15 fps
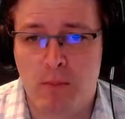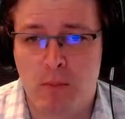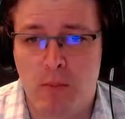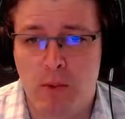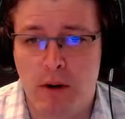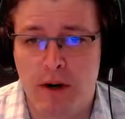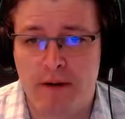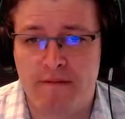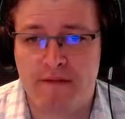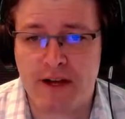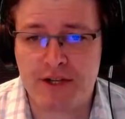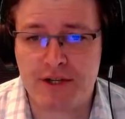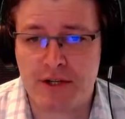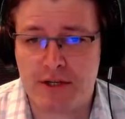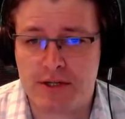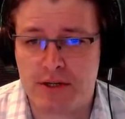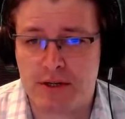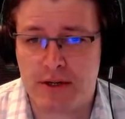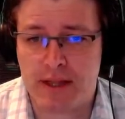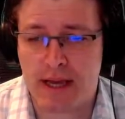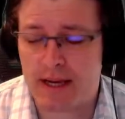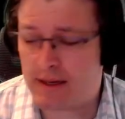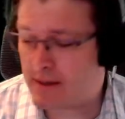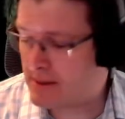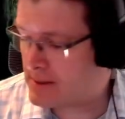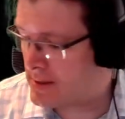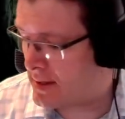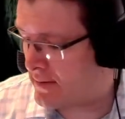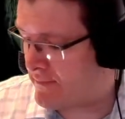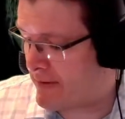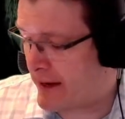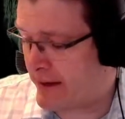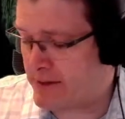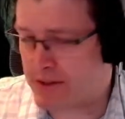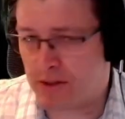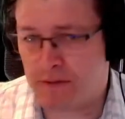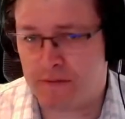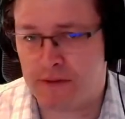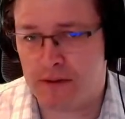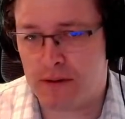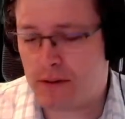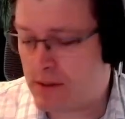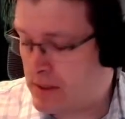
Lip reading: eventually turn to that file. So if you